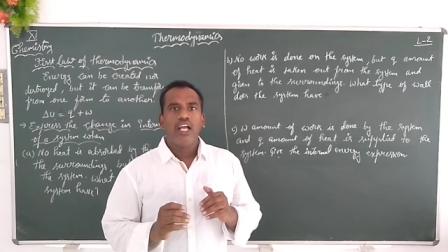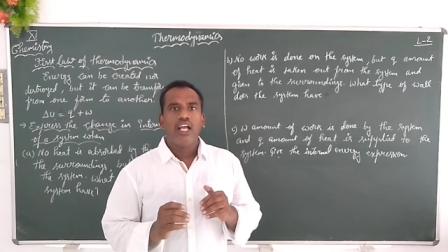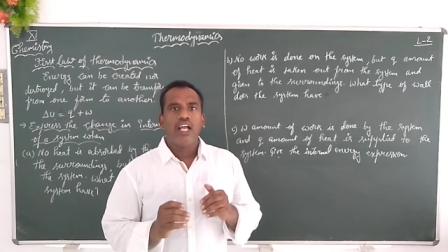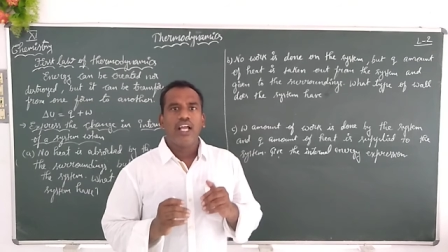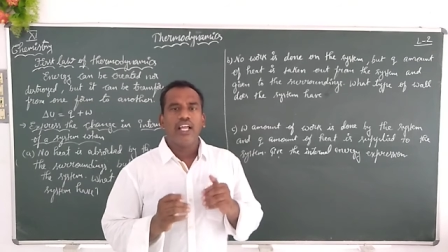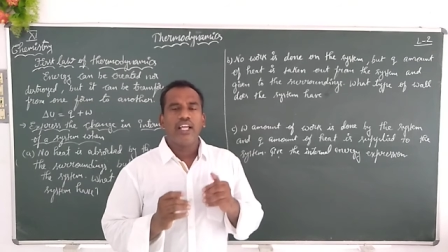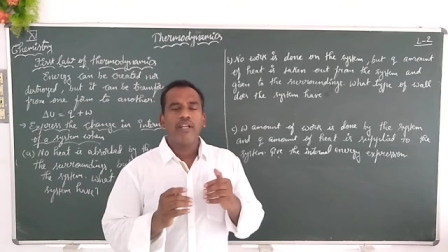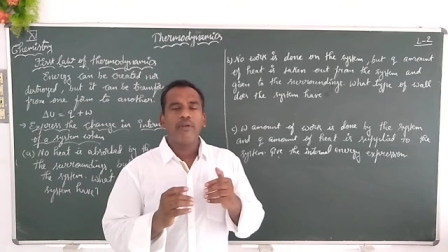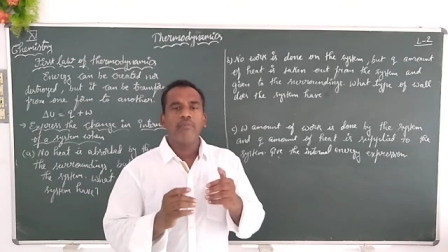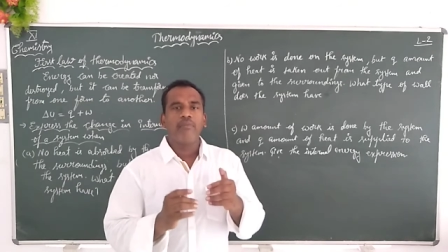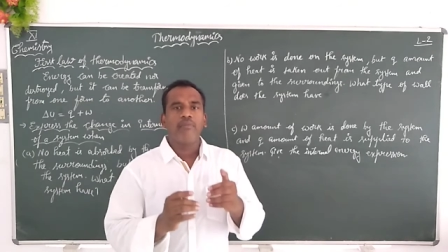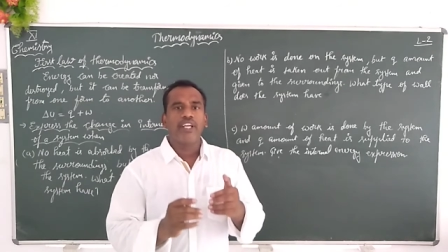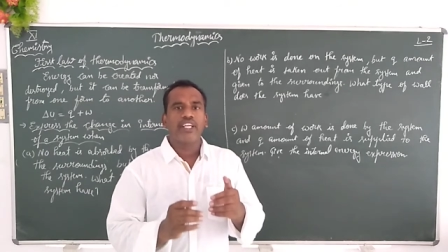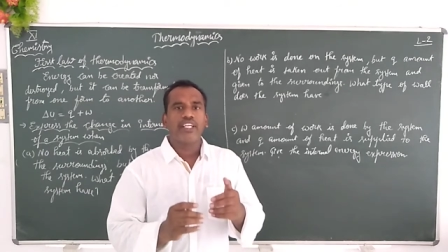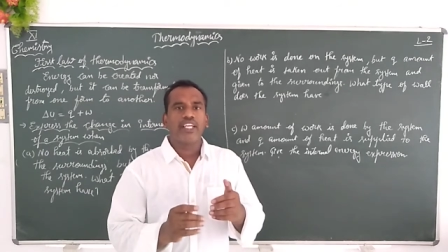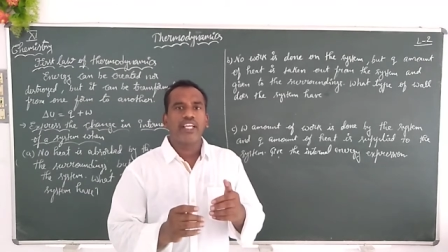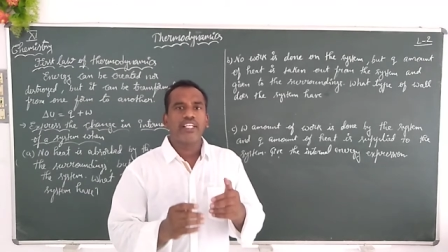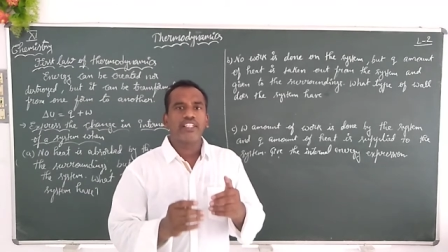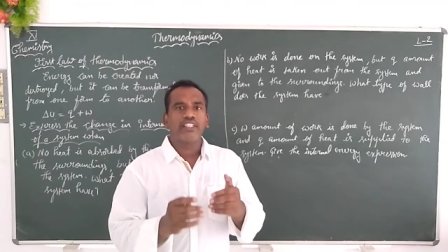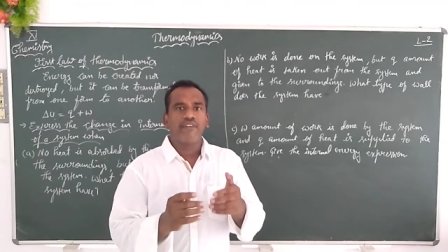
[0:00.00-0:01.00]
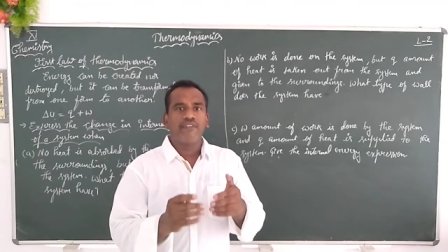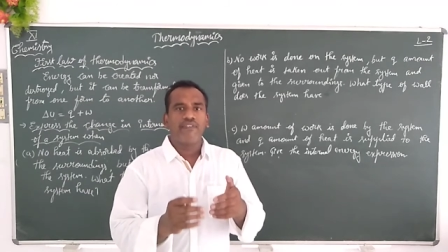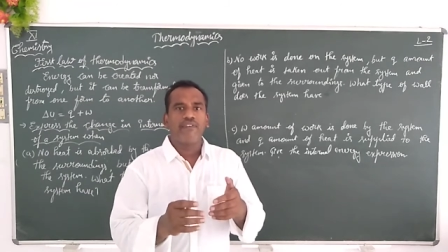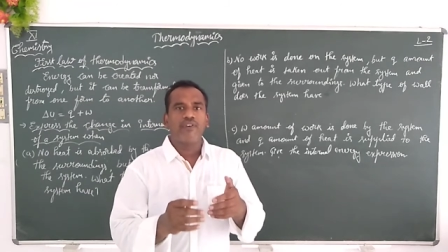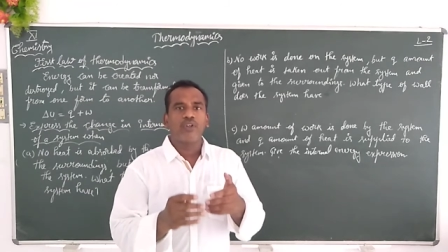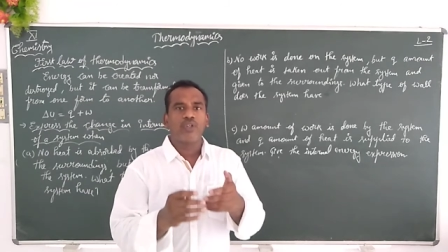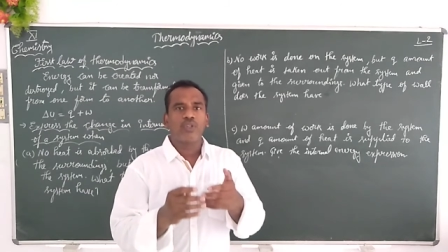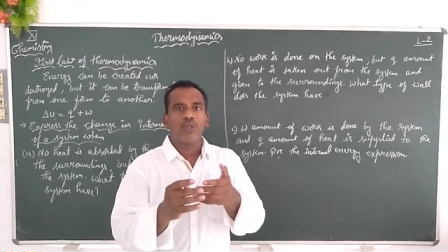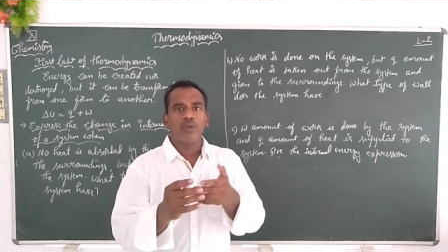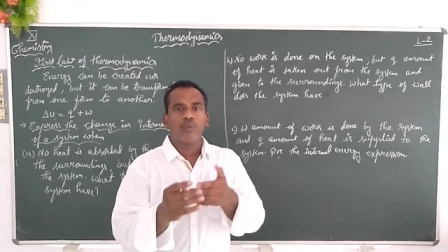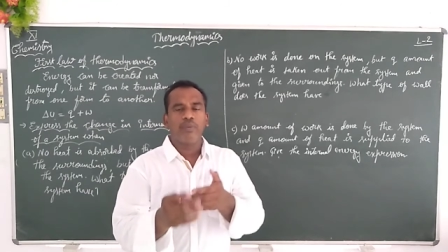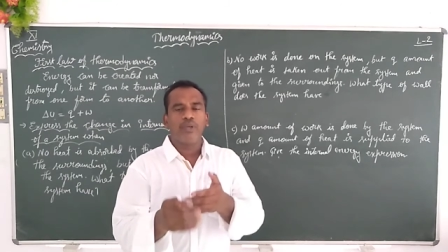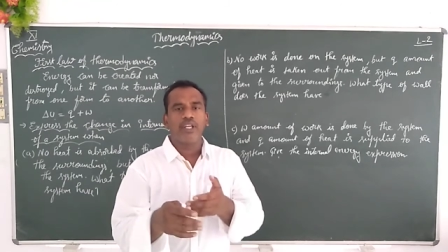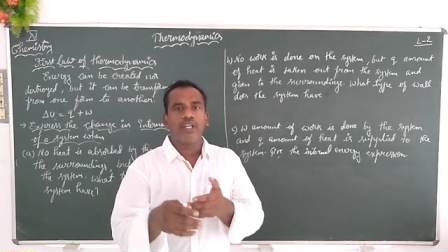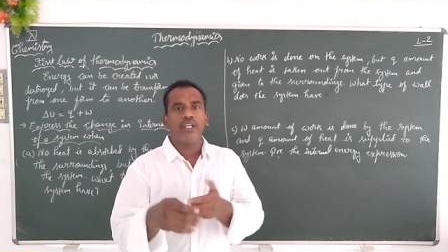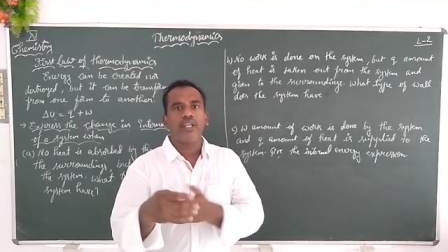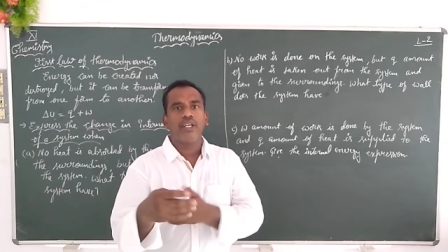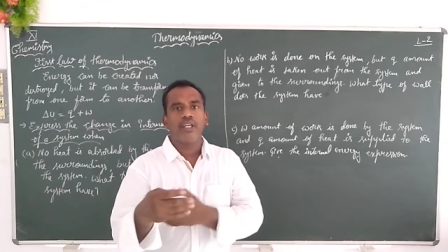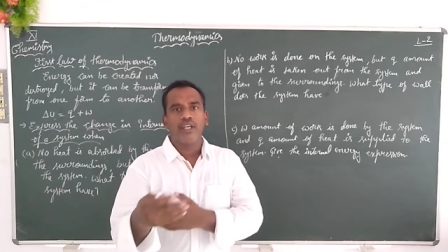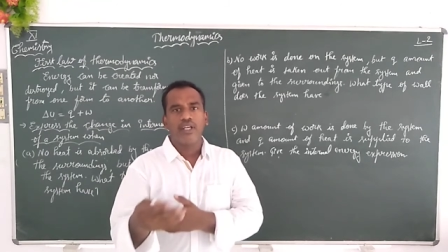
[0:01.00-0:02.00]
and making the food to
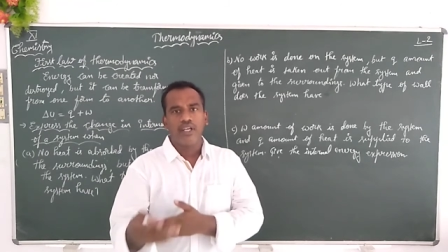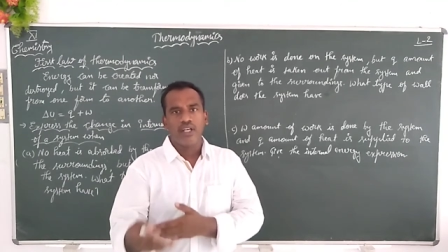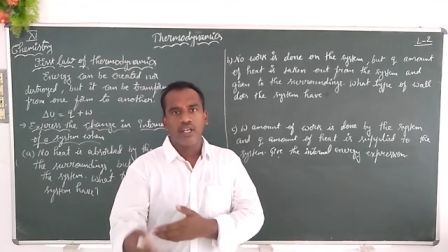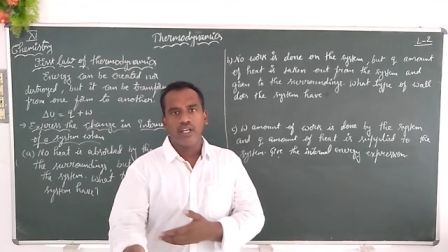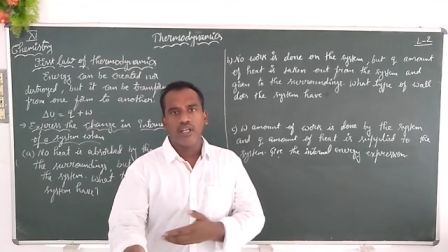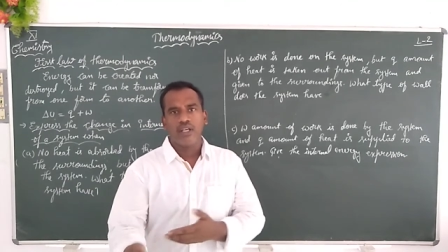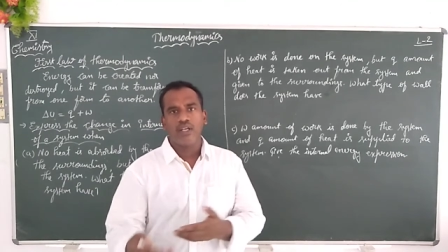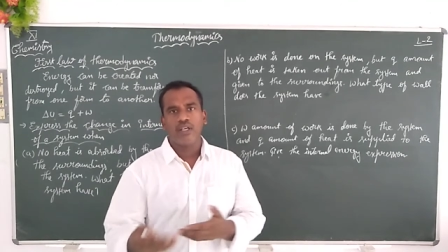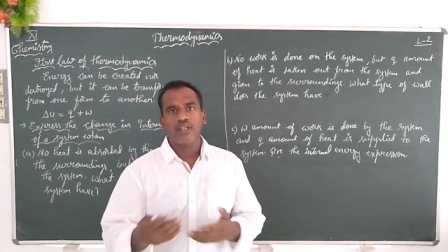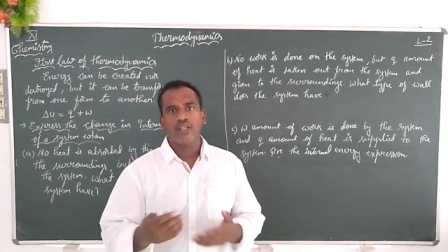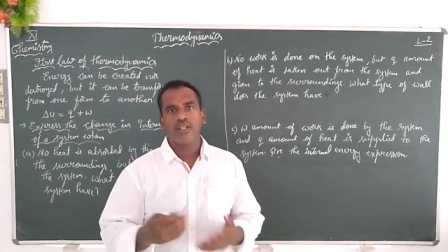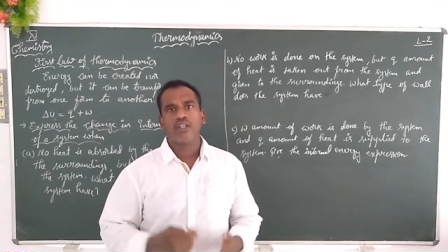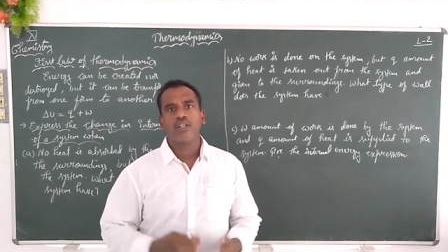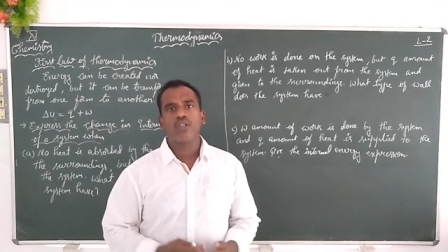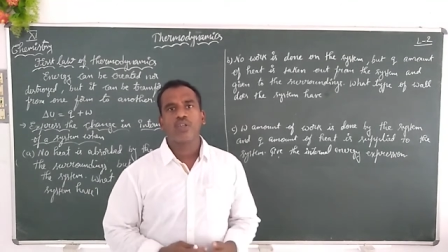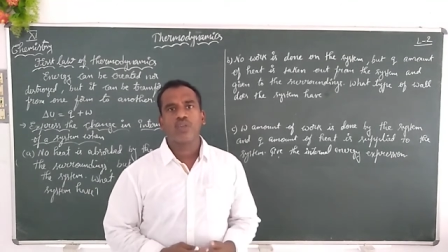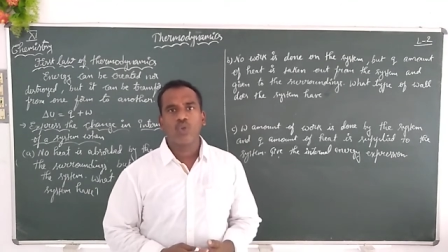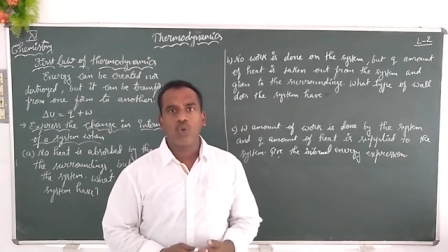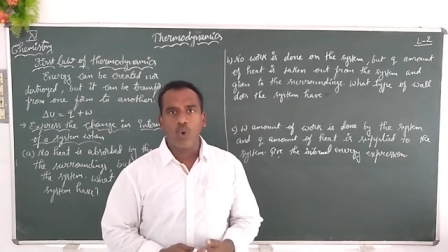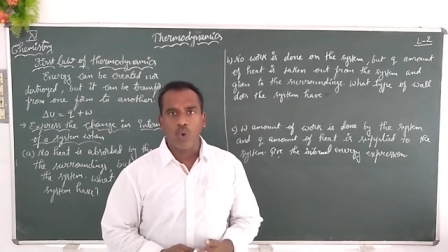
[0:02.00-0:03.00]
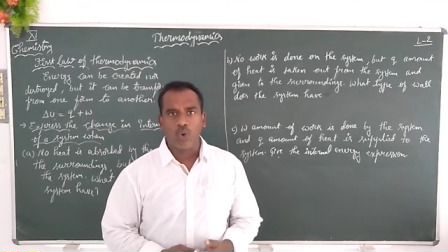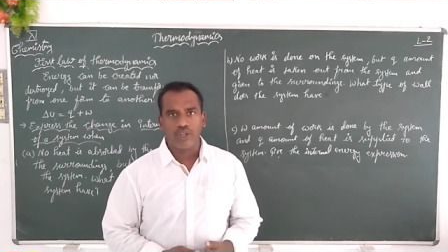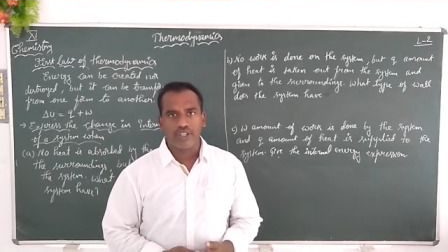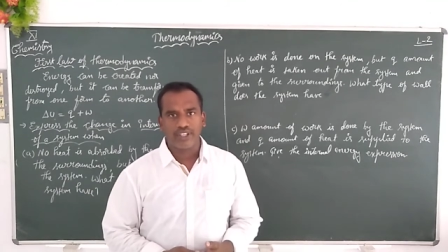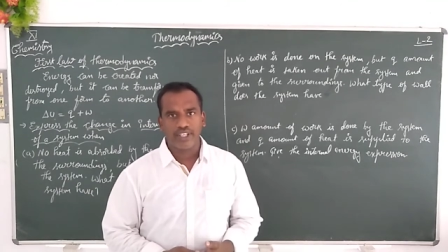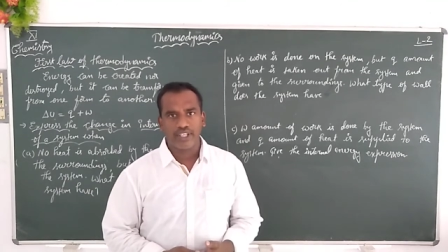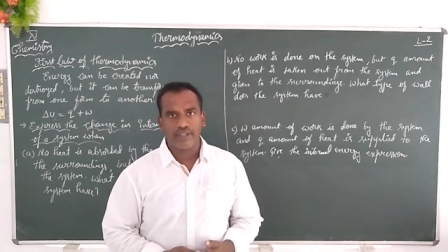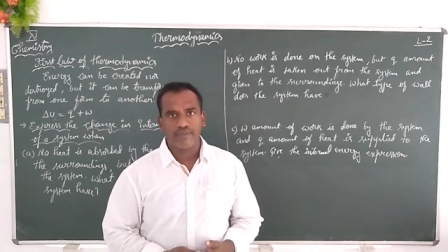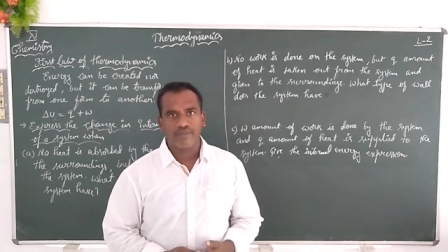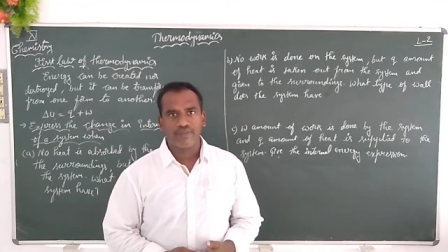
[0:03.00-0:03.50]
be cooked.